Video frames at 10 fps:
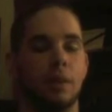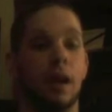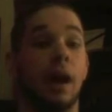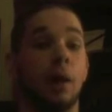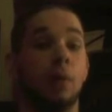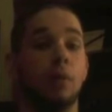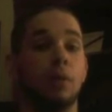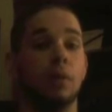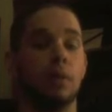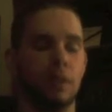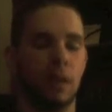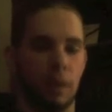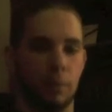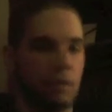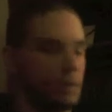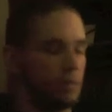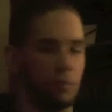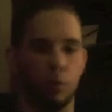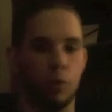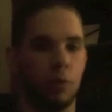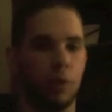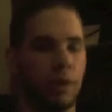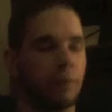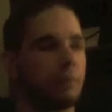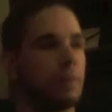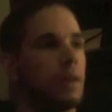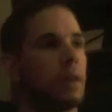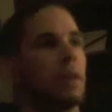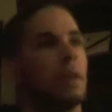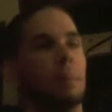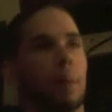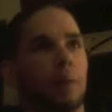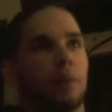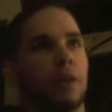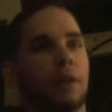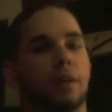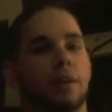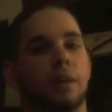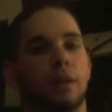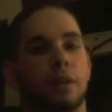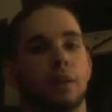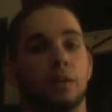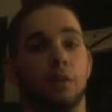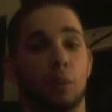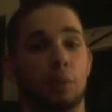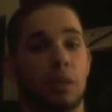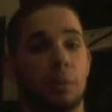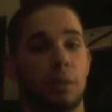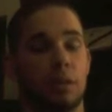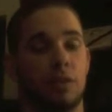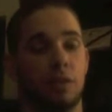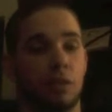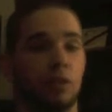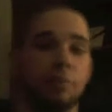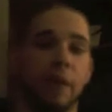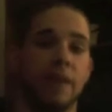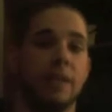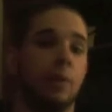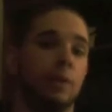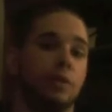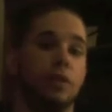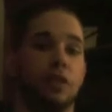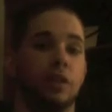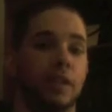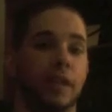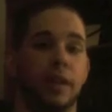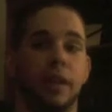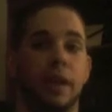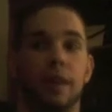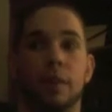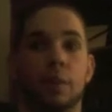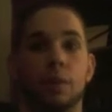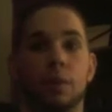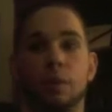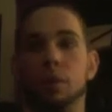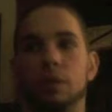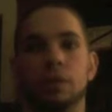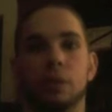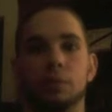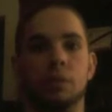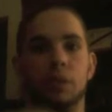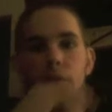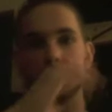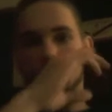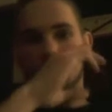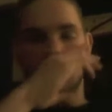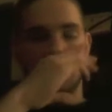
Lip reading: How? Real quick. Michael Vick verbally committed to Syracuse, backed out, went to Virginia Tech, and they were in the dumpster ever since.